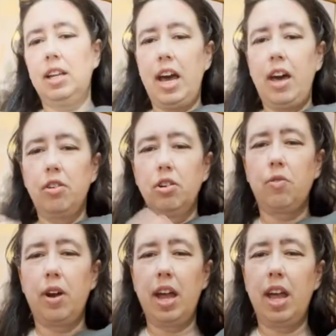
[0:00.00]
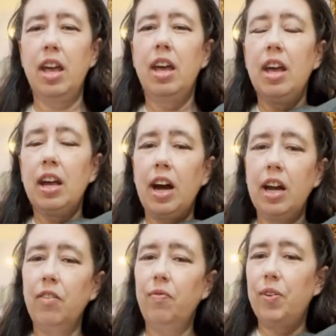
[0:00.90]
heather gray.
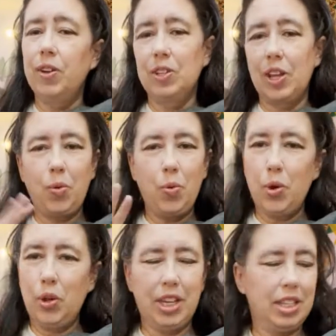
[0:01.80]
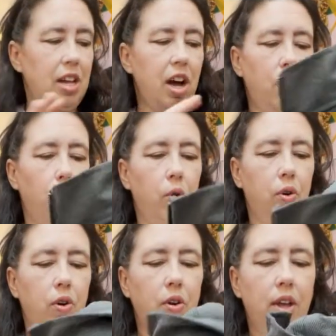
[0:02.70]
Kind of feels like wool. Is not
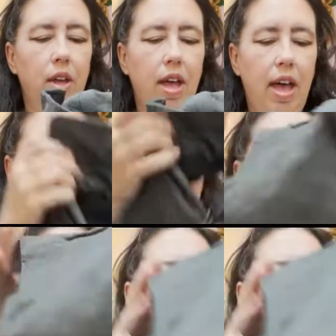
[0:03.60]
wool. And I